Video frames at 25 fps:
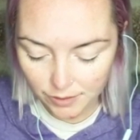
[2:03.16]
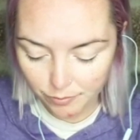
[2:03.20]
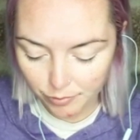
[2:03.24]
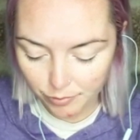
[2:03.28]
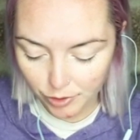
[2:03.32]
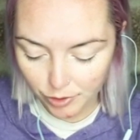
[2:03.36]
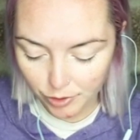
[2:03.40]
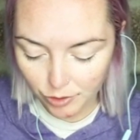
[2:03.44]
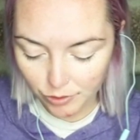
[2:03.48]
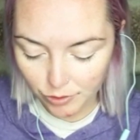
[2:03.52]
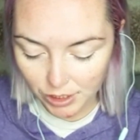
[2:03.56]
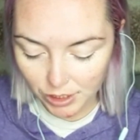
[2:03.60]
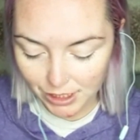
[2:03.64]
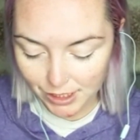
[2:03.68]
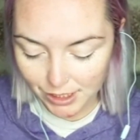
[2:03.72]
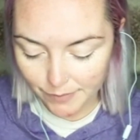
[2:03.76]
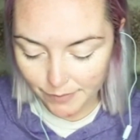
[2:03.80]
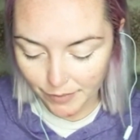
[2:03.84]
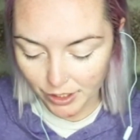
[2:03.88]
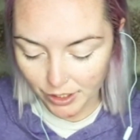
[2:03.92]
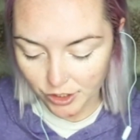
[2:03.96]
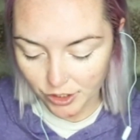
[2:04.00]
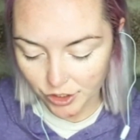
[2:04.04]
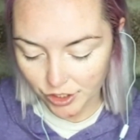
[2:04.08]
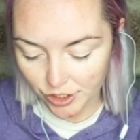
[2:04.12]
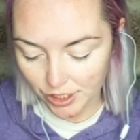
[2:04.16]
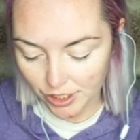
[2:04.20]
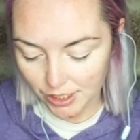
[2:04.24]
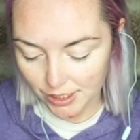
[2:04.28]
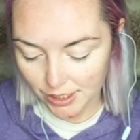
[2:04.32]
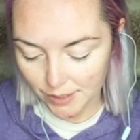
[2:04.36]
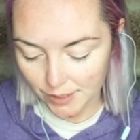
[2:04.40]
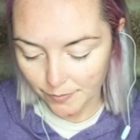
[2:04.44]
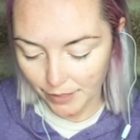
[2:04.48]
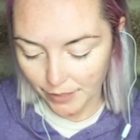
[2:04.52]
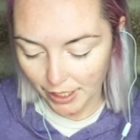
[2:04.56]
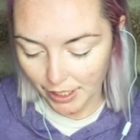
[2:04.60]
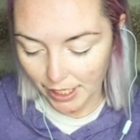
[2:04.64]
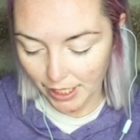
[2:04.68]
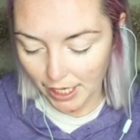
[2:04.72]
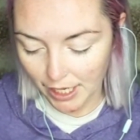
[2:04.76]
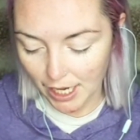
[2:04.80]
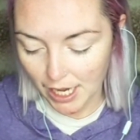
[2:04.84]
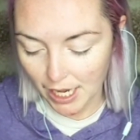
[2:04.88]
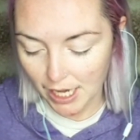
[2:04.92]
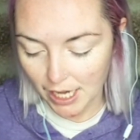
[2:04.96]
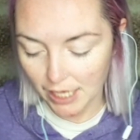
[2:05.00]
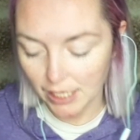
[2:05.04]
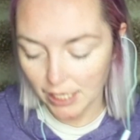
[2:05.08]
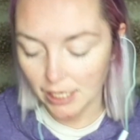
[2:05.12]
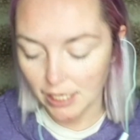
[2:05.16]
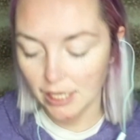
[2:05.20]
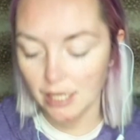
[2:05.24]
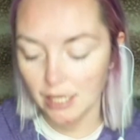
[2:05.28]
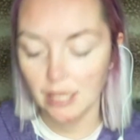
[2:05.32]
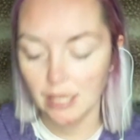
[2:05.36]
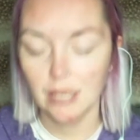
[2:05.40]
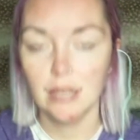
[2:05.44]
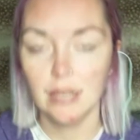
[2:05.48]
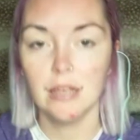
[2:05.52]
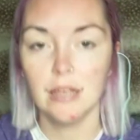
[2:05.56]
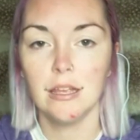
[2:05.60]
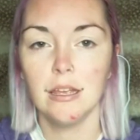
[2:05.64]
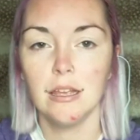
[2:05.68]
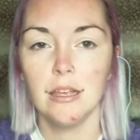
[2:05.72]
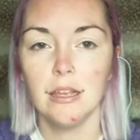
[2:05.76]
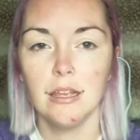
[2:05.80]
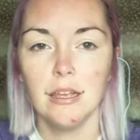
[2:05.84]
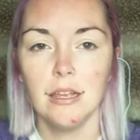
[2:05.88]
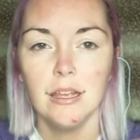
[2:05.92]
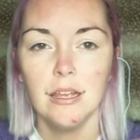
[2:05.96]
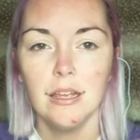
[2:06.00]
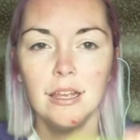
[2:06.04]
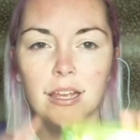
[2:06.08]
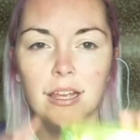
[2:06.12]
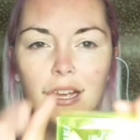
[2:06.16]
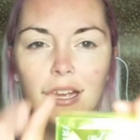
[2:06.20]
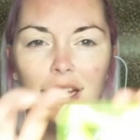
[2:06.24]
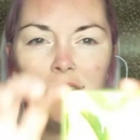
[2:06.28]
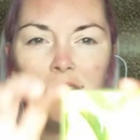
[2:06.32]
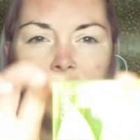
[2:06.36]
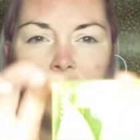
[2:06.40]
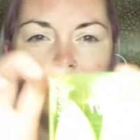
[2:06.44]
Beauty Sponges by Hank and